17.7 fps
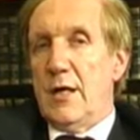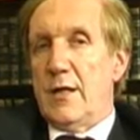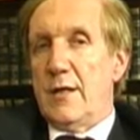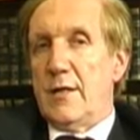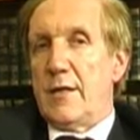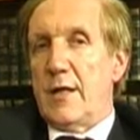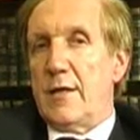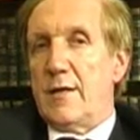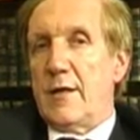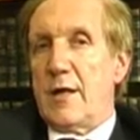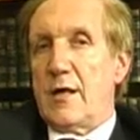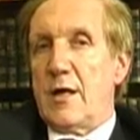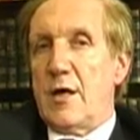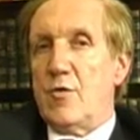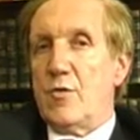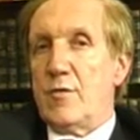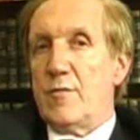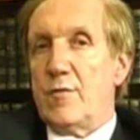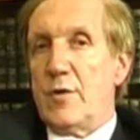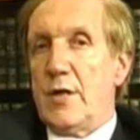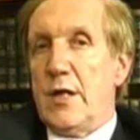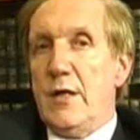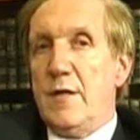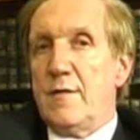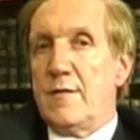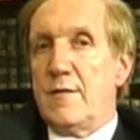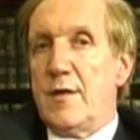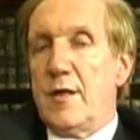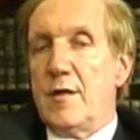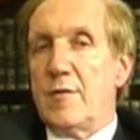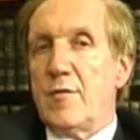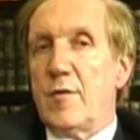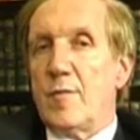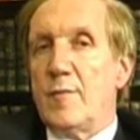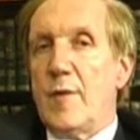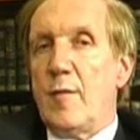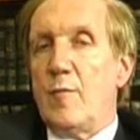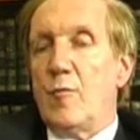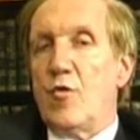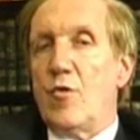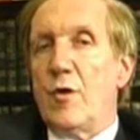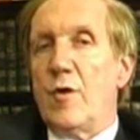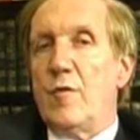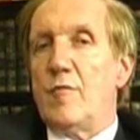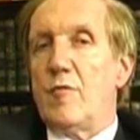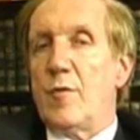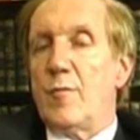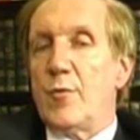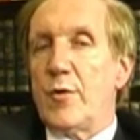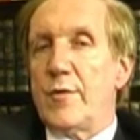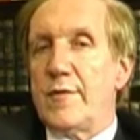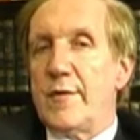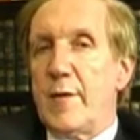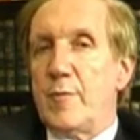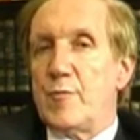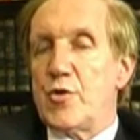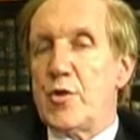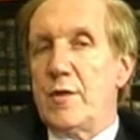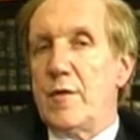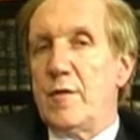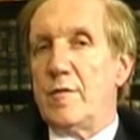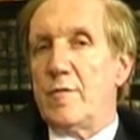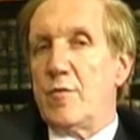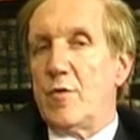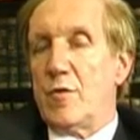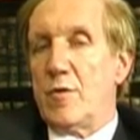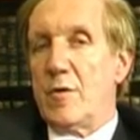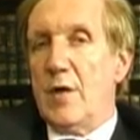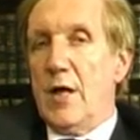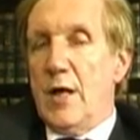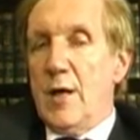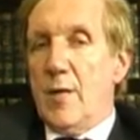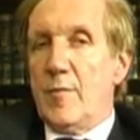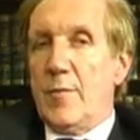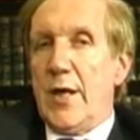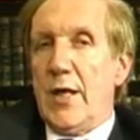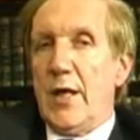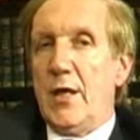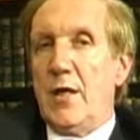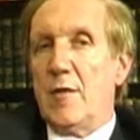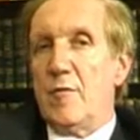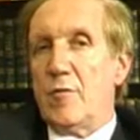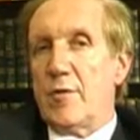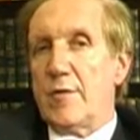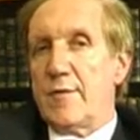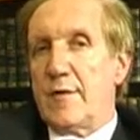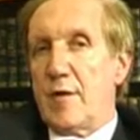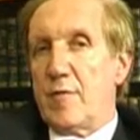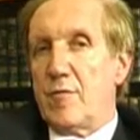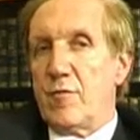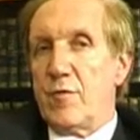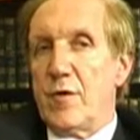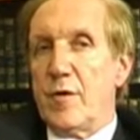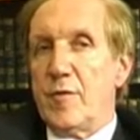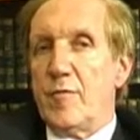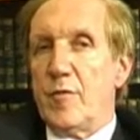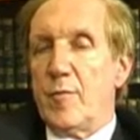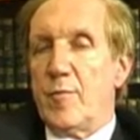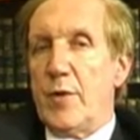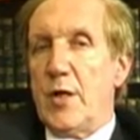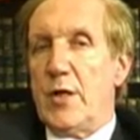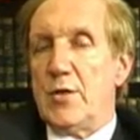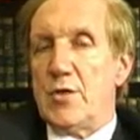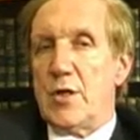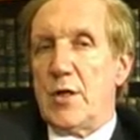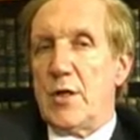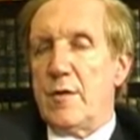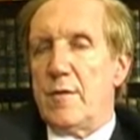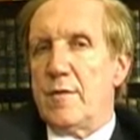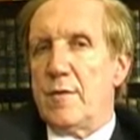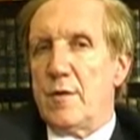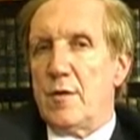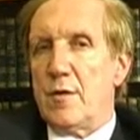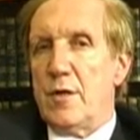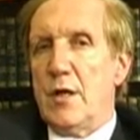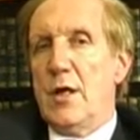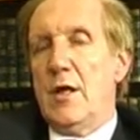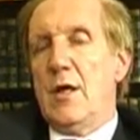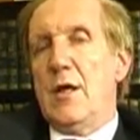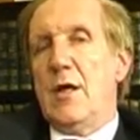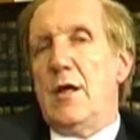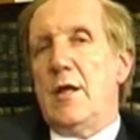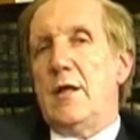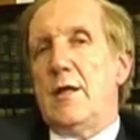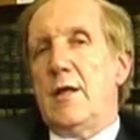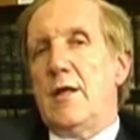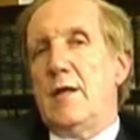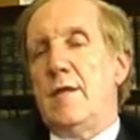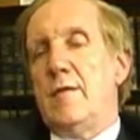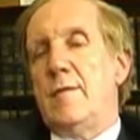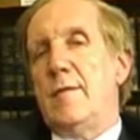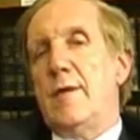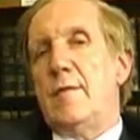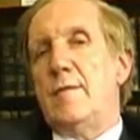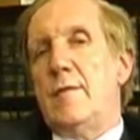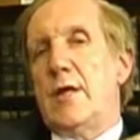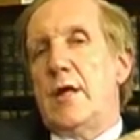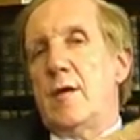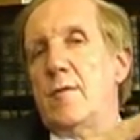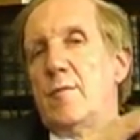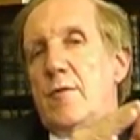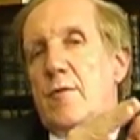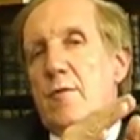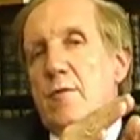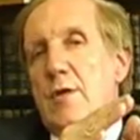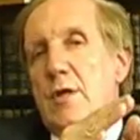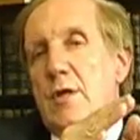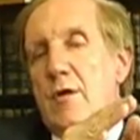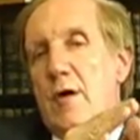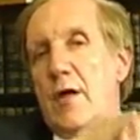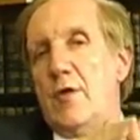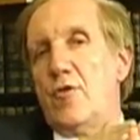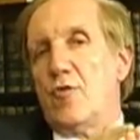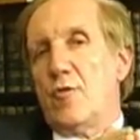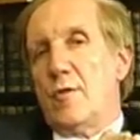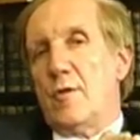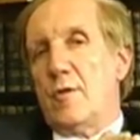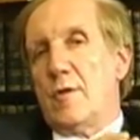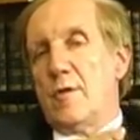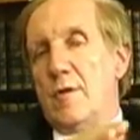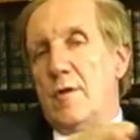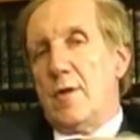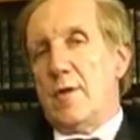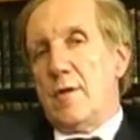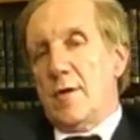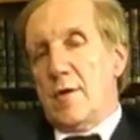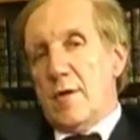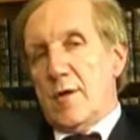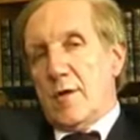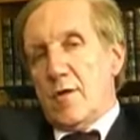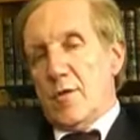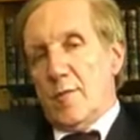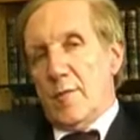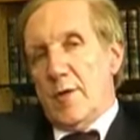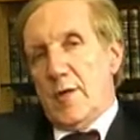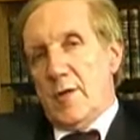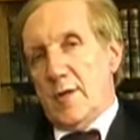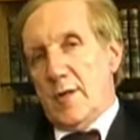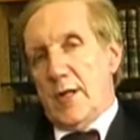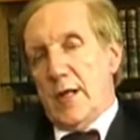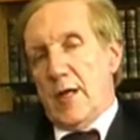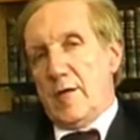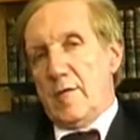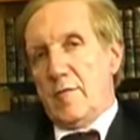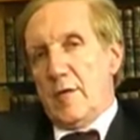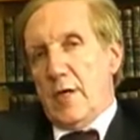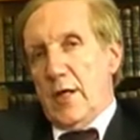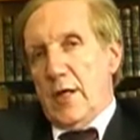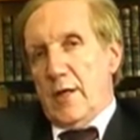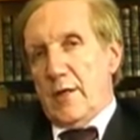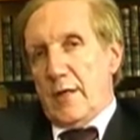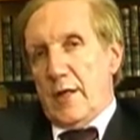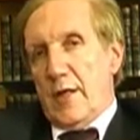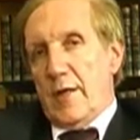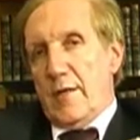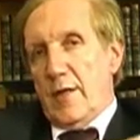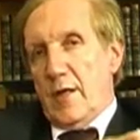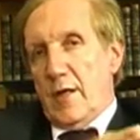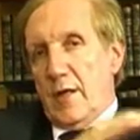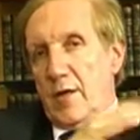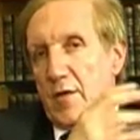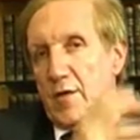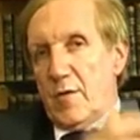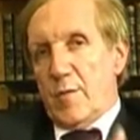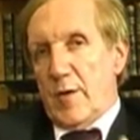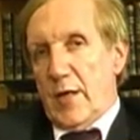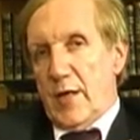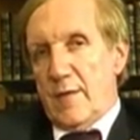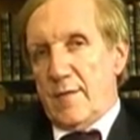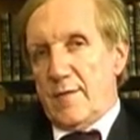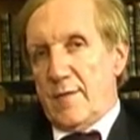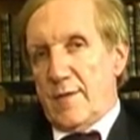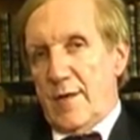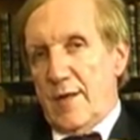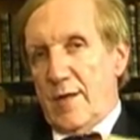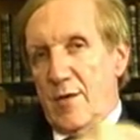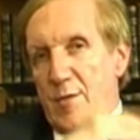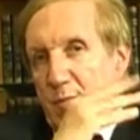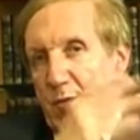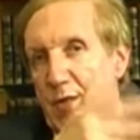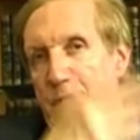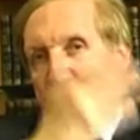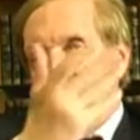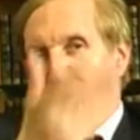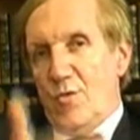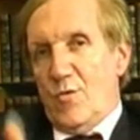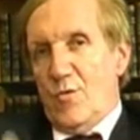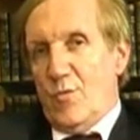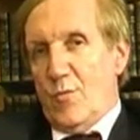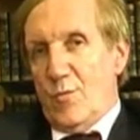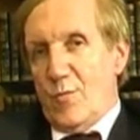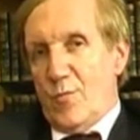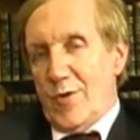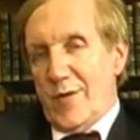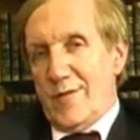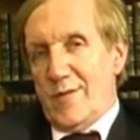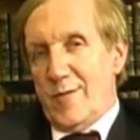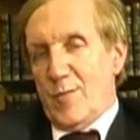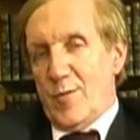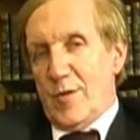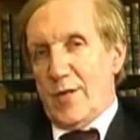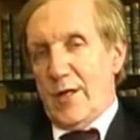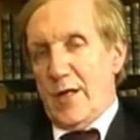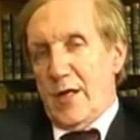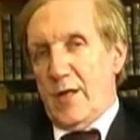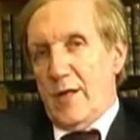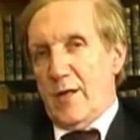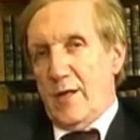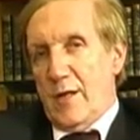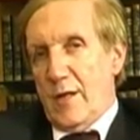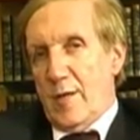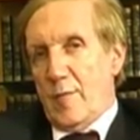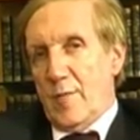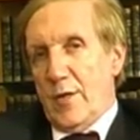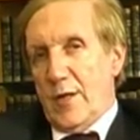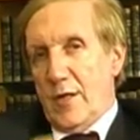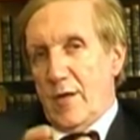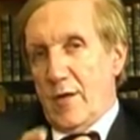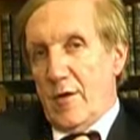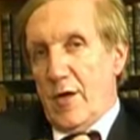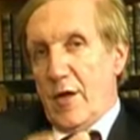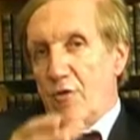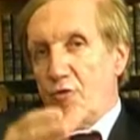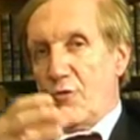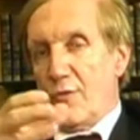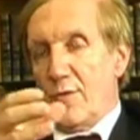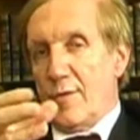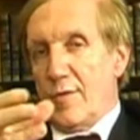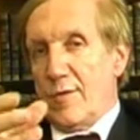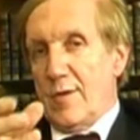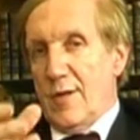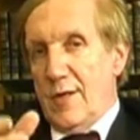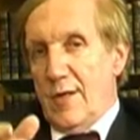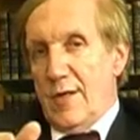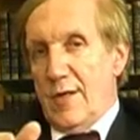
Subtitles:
that accounts for instincts, for memory, for perceptions, for pain, for suffering, for pleasure, and so on. And then when we come to the rational human life, then I think it requires a completely new principle again, namely a rational,